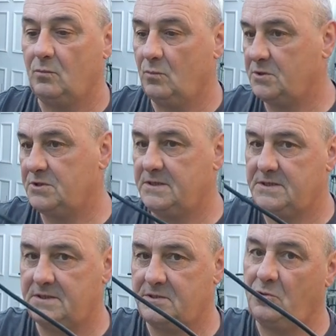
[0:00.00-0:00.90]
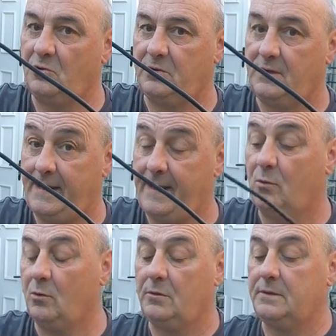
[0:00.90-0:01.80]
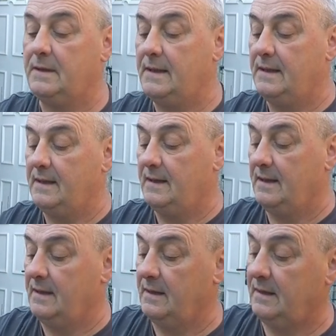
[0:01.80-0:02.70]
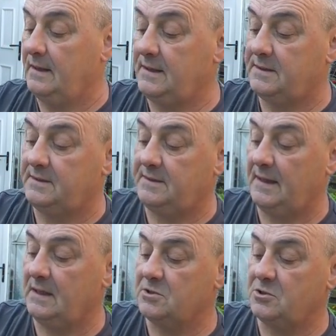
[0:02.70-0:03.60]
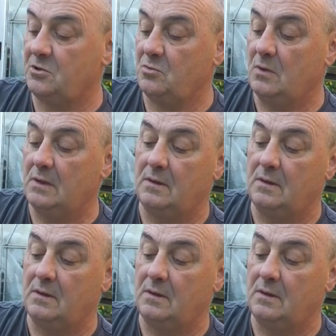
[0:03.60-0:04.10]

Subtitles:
which this has not now got, it tells you